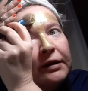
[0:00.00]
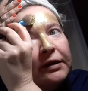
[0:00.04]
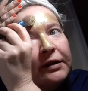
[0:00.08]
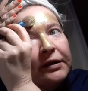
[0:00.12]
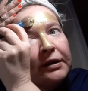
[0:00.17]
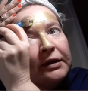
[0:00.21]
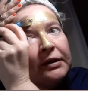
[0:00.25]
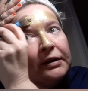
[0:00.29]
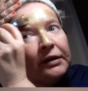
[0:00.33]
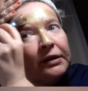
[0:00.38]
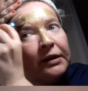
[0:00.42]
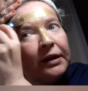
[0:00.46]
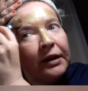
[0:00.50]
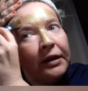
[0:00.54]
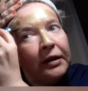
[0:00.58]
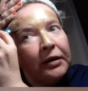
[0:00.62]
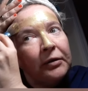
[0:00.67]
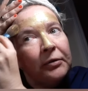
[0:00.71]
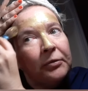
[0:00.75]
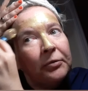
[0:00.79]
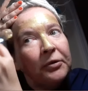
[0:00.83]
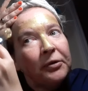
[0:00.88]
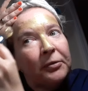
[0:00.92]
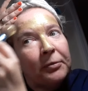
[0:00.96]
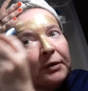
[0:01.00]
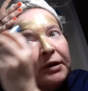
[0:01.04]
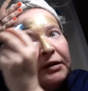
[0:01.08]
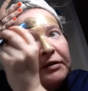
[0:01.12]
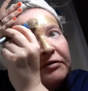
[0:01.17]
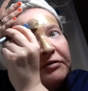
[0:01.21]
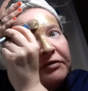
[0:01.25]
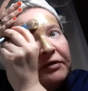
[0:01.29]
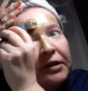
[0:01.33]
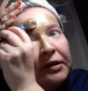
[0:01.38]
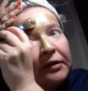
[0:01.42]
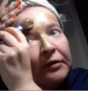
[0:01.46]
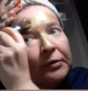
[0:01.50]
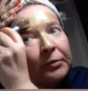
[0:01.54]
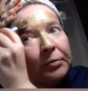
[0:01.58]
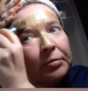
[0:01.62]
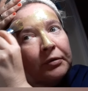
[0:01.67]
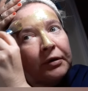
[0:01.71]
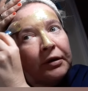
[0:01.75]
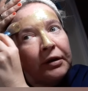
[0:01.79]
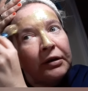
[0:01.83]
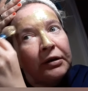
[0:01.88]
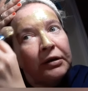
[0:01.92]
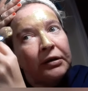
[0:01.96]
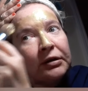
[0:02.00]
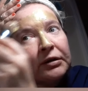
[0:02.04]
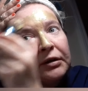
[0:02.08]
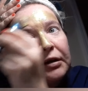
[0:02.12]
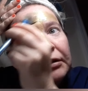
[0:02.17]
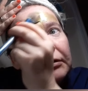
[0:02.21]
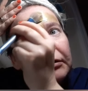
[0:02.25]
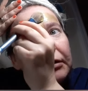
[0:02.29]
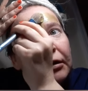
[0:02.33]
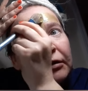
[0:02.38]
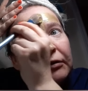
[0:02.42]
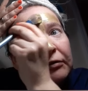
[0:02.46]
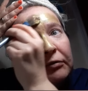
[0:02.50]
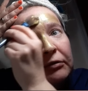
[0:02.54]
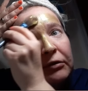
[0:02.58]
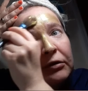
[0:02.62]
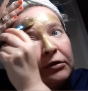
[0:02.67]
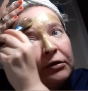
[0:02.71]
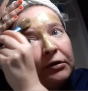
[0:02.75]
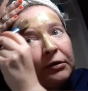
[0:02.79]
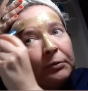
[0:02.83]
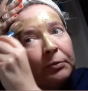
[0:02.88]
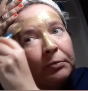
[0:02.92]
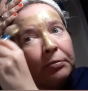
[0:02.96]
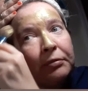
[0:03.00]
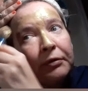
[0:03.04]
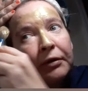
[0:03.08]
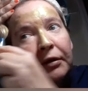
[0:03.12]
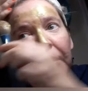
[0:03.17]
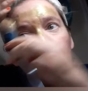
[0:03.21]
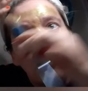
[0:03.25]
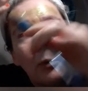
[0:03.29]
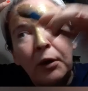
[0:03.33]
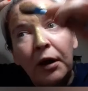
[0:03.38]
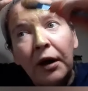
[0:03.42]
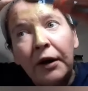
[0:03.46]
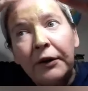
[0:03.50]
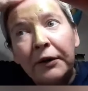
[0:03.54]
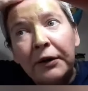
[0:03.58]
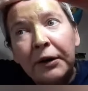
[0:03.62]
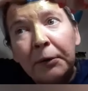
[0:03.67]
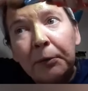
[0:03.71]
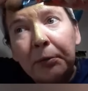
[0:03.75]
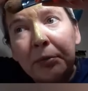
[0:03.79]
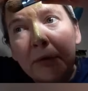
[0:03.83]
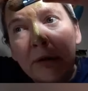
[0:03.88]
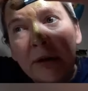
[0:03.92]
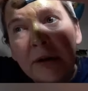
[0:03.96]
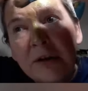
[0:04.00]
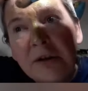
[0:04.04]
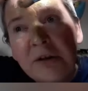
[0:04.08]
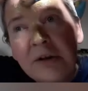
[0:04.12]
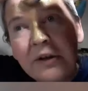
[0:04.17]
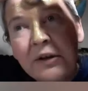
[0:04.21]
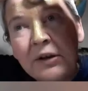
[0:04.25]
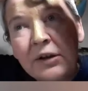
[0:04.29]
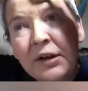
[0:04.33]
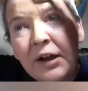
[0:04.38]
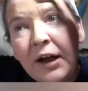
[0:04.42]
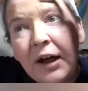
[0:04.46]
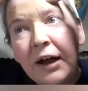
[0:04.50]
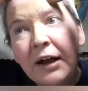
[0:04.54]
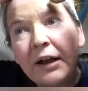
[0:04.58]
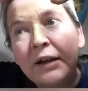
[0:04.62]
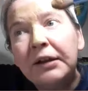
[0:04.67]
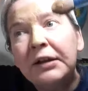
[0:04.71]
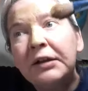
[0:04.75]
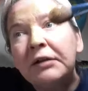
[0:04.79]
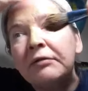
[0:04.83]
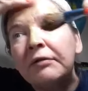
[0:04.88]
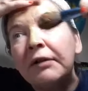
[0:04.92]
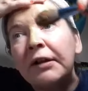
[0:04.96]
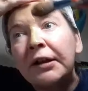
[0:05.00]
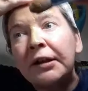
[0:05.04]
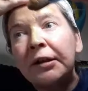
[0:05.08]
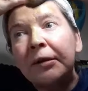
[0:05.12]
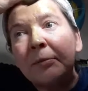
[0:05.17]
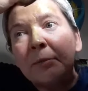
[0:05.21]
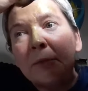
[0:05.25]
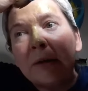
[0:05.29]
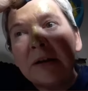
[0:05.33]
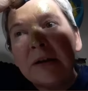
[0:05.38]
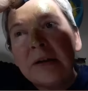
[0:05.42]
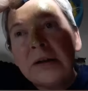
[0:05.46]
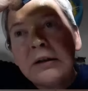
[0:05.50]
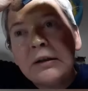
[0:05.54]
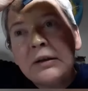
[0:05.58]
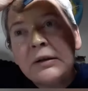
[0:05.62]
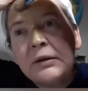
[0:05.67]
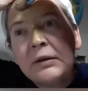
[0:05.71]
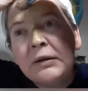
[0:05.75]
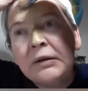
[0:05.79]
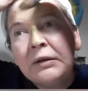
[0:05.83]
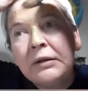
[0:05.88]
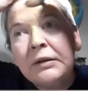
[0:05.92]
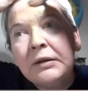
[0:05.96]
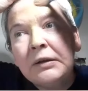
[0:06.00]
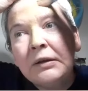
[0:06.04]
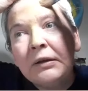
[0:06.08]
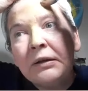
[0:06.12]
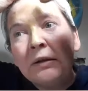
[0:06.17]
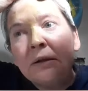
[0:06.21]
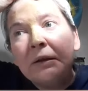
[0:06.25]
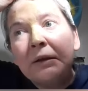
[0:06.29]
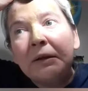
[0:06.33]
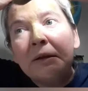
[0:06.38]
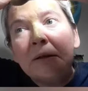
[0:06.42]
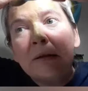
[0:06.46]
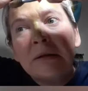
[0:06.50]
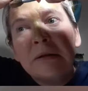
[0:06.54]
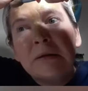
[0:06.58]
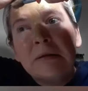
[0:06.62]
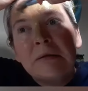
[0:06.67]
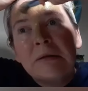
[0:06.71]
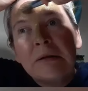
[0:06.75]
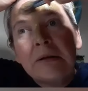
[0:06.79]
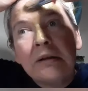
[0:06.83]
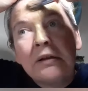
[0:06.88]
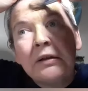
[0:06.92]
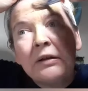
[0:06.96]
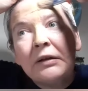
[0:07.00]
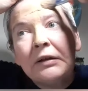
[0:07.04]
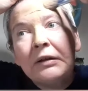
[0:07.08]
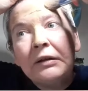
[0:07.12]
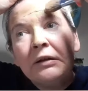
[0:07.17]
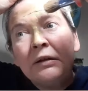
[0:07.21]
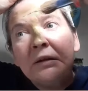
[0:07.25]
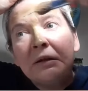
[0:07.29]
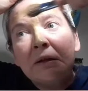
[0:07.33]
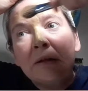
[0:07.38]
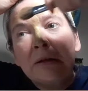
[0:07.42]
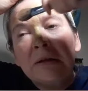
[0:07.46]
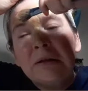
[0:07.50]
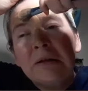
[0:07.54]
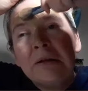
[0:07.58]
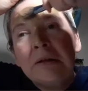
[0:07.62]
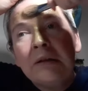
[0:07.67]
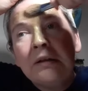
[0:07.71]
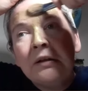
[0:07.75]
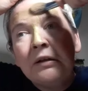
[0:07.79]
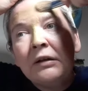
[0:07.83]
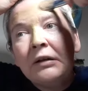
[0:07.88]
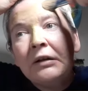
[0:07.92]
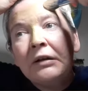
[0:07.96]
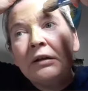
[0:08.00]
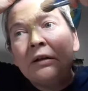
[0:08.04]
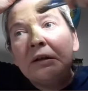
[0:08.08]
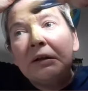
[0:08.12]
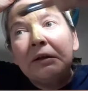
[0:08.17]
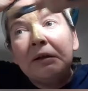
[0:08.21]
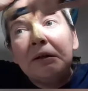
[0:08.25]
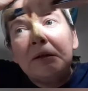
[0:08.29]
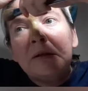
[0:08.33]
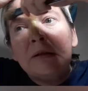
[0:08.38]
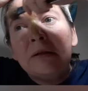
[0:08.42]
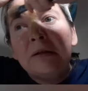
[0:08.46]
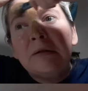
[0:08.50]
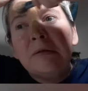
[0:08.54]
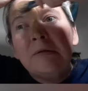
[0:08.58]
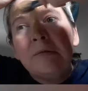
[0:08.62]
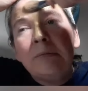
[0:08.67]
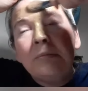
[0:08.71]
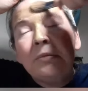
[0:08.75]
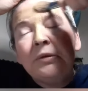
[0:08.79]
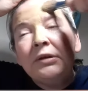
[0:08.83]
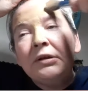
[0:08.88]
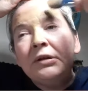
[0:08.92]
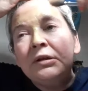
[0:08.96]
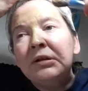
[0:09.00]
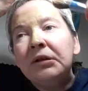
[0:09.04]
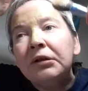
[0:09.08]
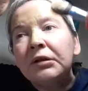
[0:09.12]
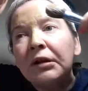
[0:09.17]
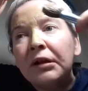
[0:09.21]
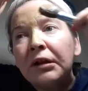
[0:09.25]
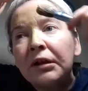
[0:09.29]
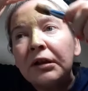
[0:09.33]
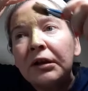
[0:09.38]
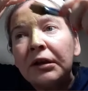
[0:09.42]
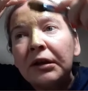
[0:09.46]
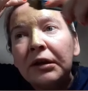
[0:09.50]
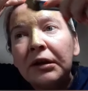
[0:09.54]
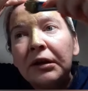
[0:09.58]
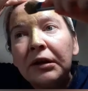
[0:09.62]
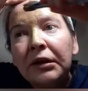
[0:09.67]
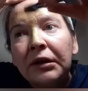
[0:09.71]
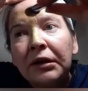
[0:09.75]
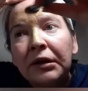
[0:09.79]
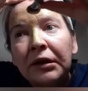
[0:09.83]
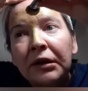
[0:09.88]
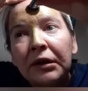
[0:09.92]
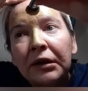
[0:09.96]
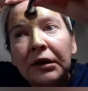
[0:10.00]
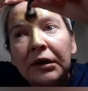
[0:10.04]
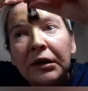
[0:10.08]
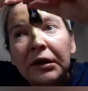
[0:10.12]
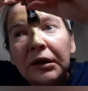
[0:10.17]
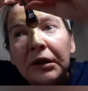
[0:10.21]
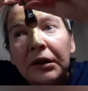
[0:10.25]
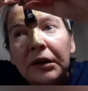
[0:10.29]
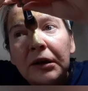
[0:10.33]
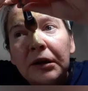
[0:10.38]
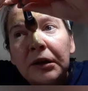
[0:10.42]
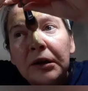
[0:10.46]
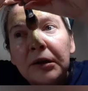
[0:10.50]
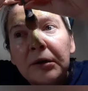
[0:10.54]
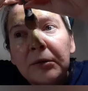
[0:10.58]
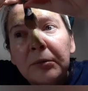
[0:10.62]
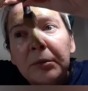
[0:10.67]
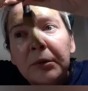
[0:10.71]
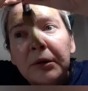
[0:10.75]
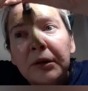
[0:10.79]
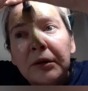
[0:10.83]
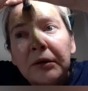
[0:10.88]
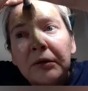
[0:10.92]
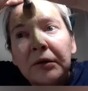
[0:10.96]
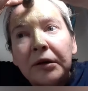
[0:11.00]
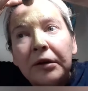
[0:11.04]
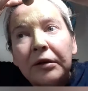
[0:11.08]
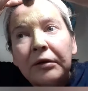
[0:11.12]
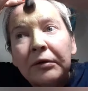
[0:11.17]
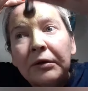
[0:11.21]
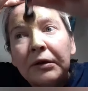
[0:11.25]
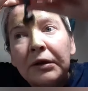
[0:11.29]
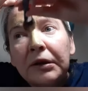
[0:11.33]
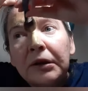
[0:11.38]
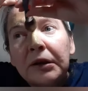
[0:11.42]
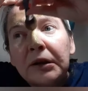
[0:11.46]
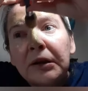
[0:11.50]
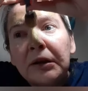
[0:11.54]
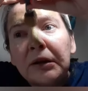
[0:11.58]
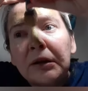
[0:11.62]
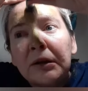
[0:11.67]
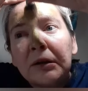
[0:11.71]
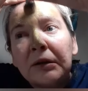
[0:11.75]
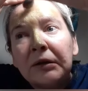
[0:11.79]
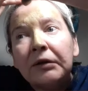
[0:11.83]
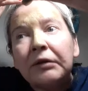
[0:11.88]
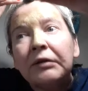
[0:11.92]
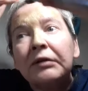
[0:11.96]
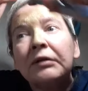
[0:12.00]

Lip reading: layer with my Farrah brush. A good quality brush is highly recommended. Okay? Don't be shy about using it.